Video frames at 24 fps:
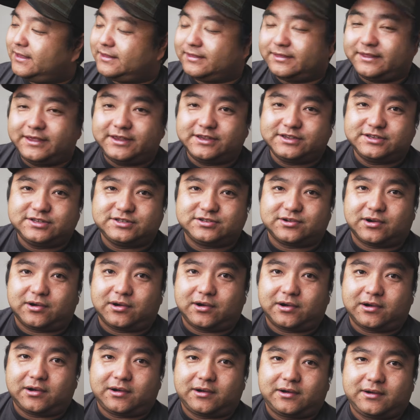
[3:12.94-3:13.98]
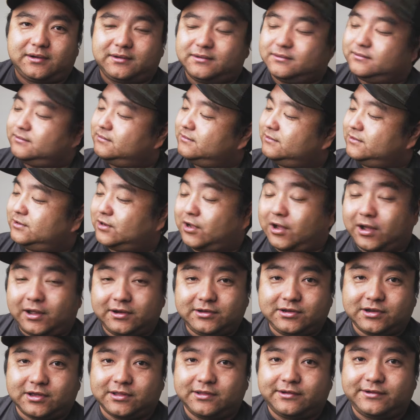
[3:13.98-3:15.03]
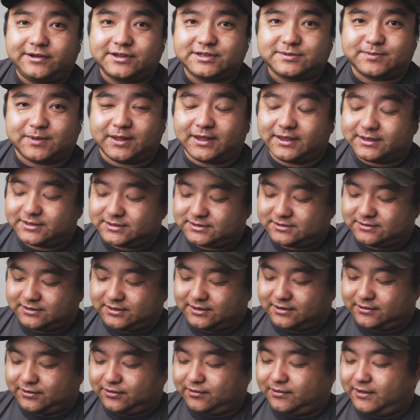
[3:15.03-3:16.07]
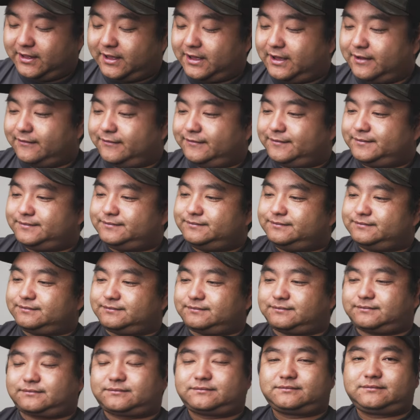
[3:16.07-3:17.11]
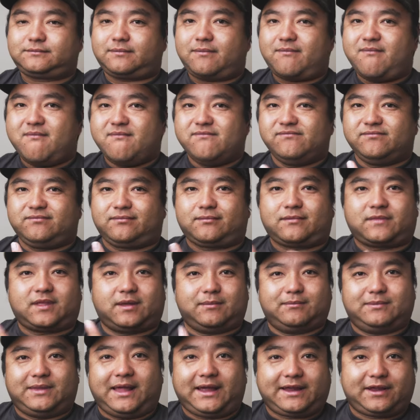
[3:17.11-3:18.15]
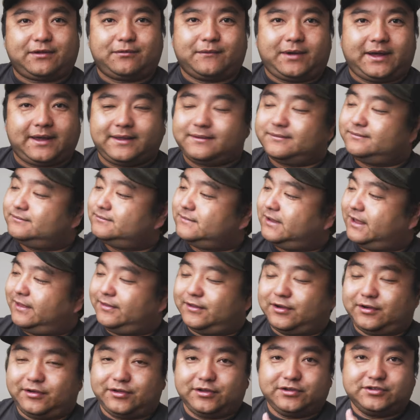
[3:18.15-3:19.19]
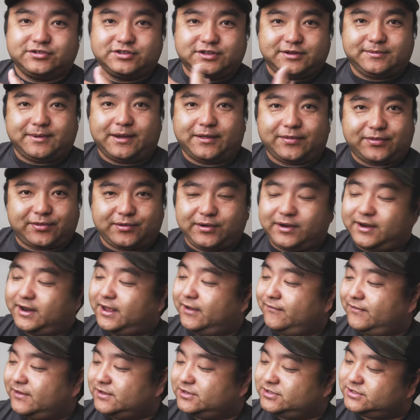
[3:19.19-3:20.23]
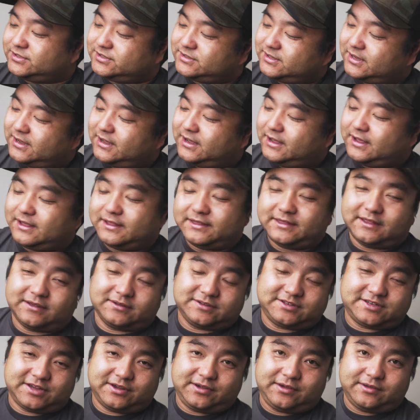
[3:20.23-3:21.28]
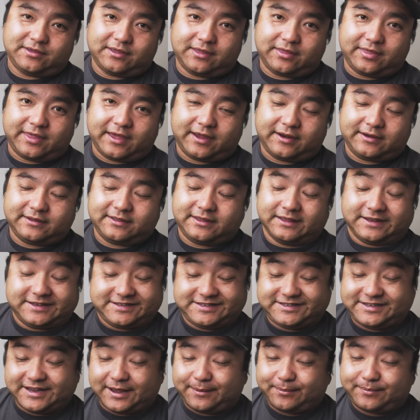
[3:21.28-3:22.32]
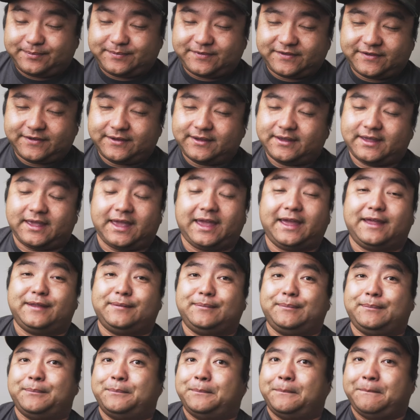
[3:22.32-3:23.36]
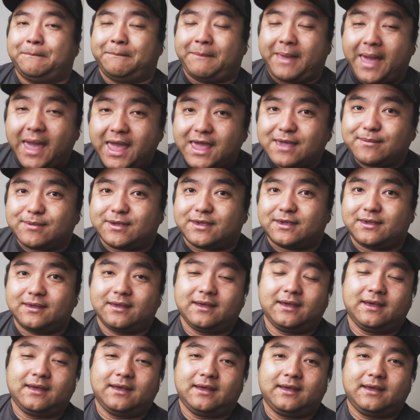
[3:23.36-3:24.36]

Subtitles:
These are non-color displays. You know, you'll have black and white, and they're usually about 3.5 inches. They'll tell you that the depth, and maybe